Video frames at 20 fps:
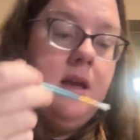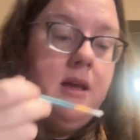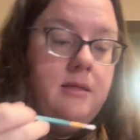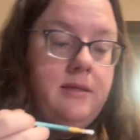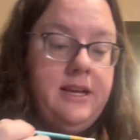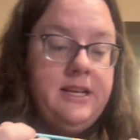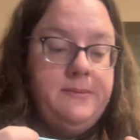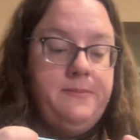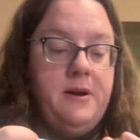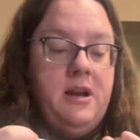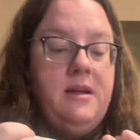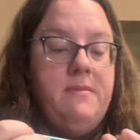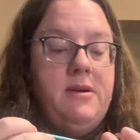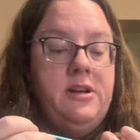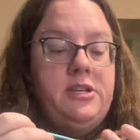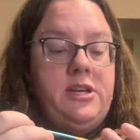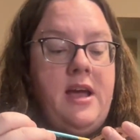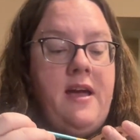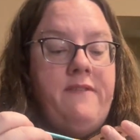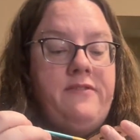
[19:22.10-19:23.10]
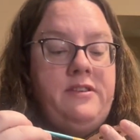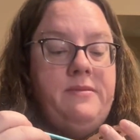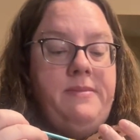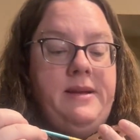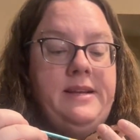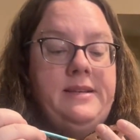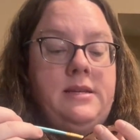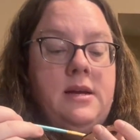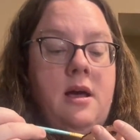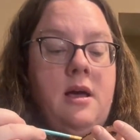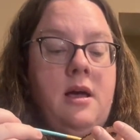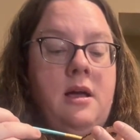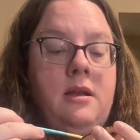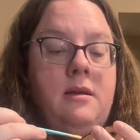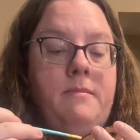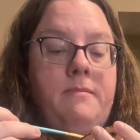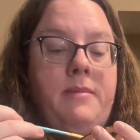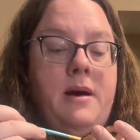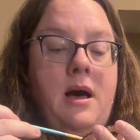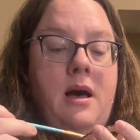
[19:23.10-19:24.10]
These pretty much have to be
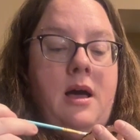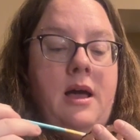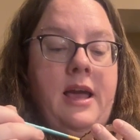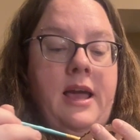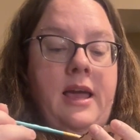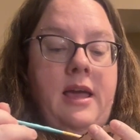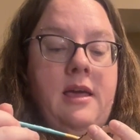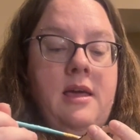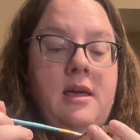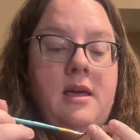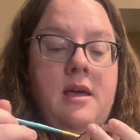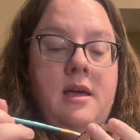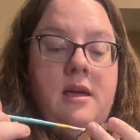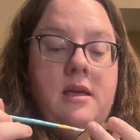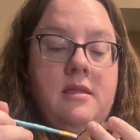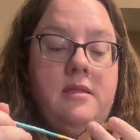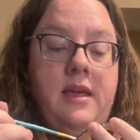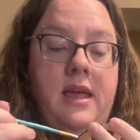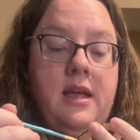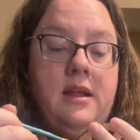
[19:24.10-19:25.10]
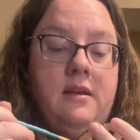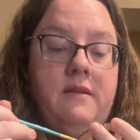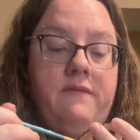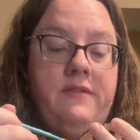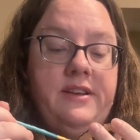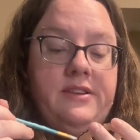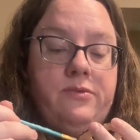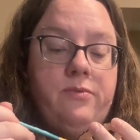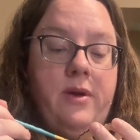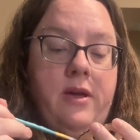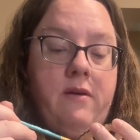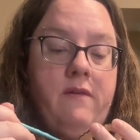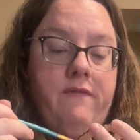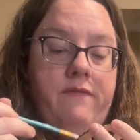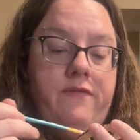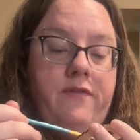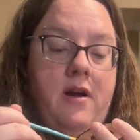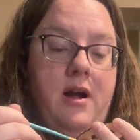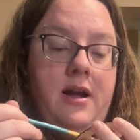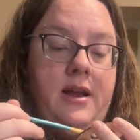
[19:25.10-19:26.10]
done by the end of this week on
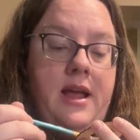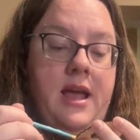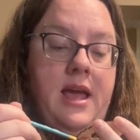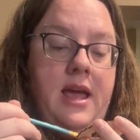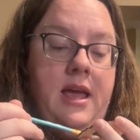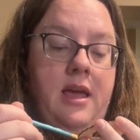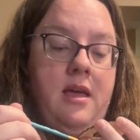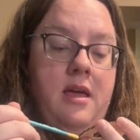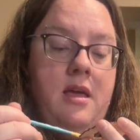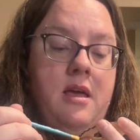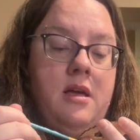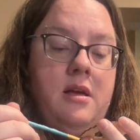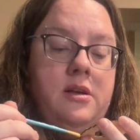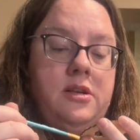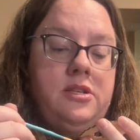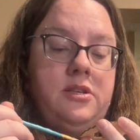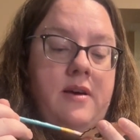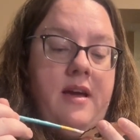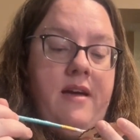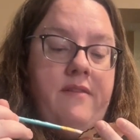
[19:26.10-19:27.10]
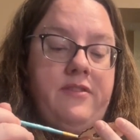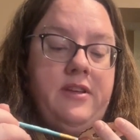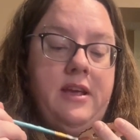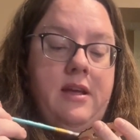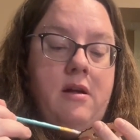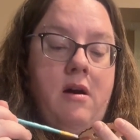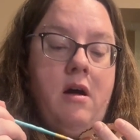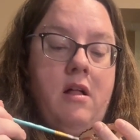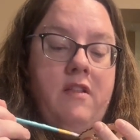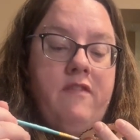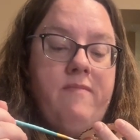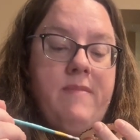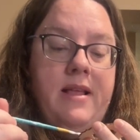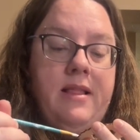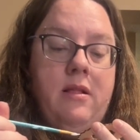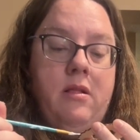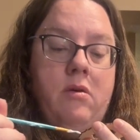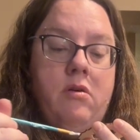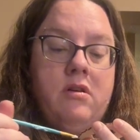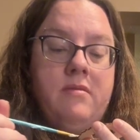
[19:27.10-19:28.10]
Friday. So I have to get all of my
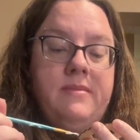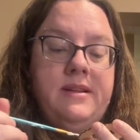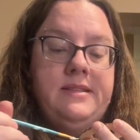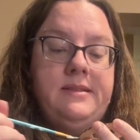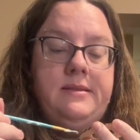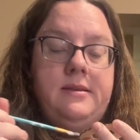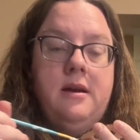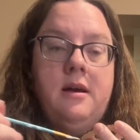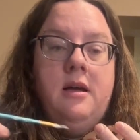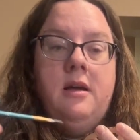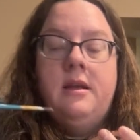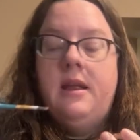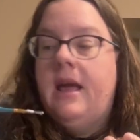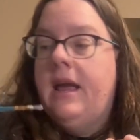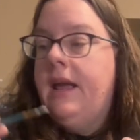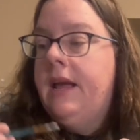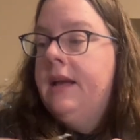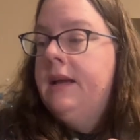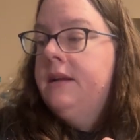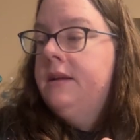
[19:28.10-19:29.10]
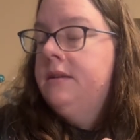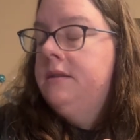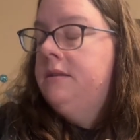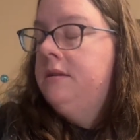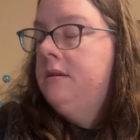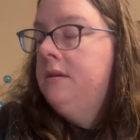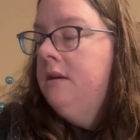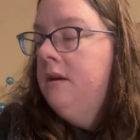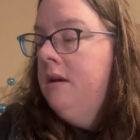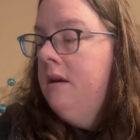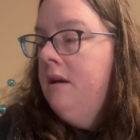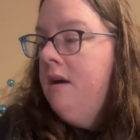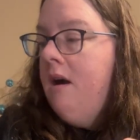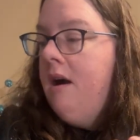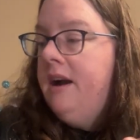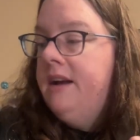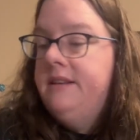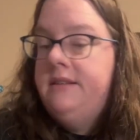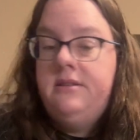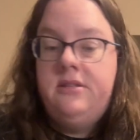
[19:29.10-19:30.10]
little ornaments done, and
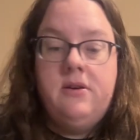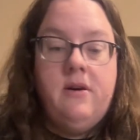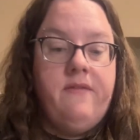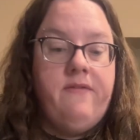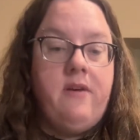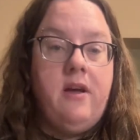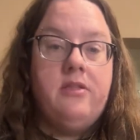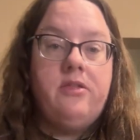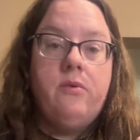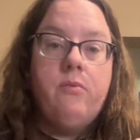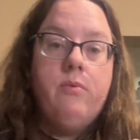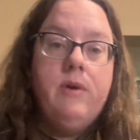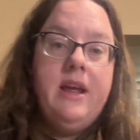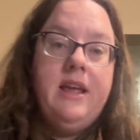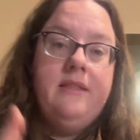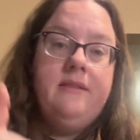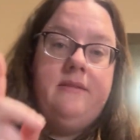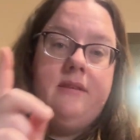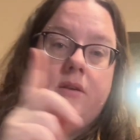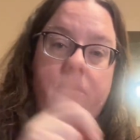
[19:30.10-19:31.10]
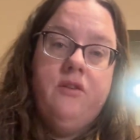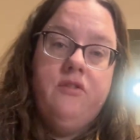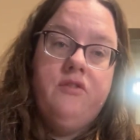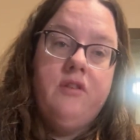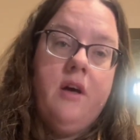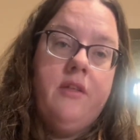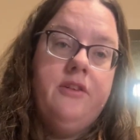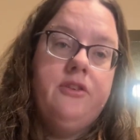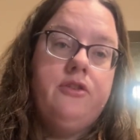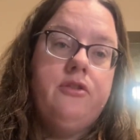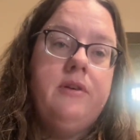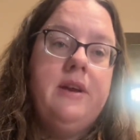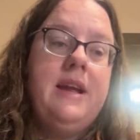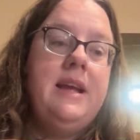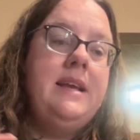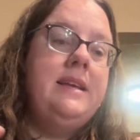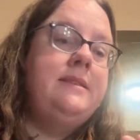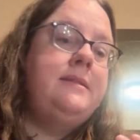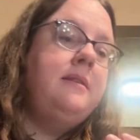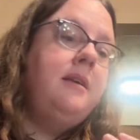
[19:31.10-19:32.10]
so I've got the wreaths, and you saw the
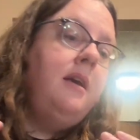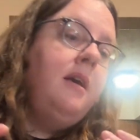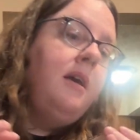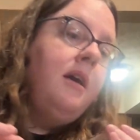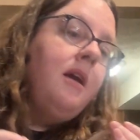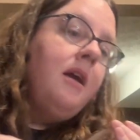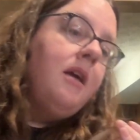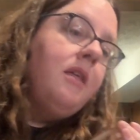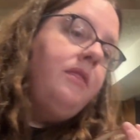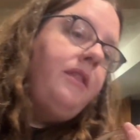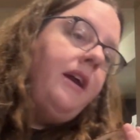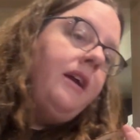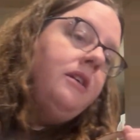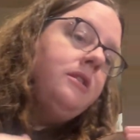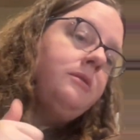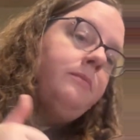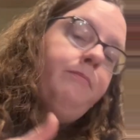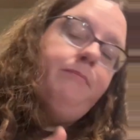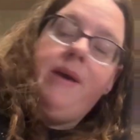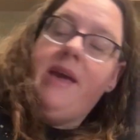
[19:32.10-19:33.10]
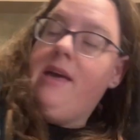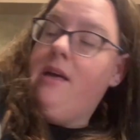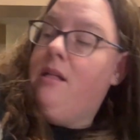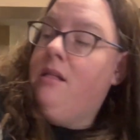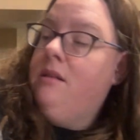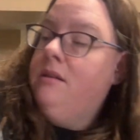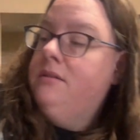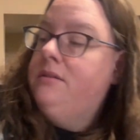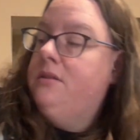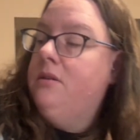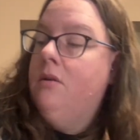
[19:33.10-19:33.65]
trees. There's bells,